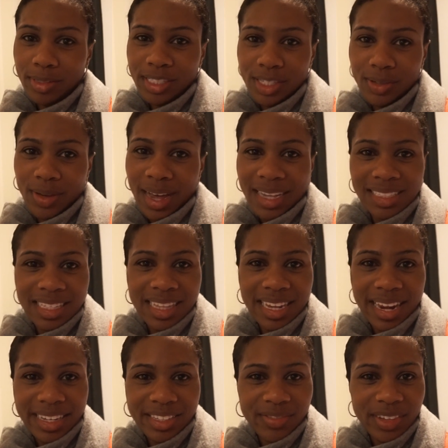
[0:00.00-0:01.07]
see you guys in the
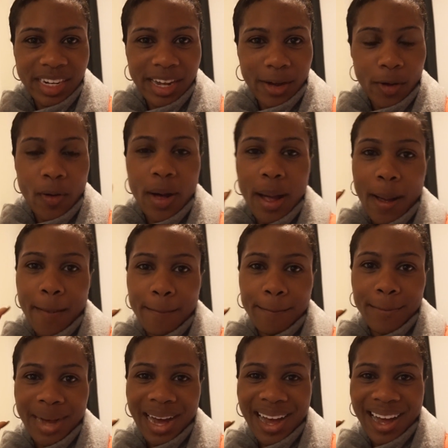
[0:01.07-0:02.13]
next video.
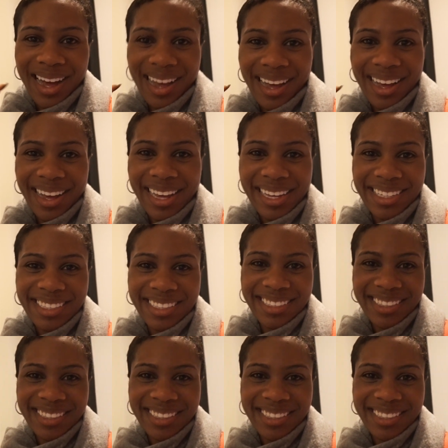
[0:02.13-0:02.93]
Bye!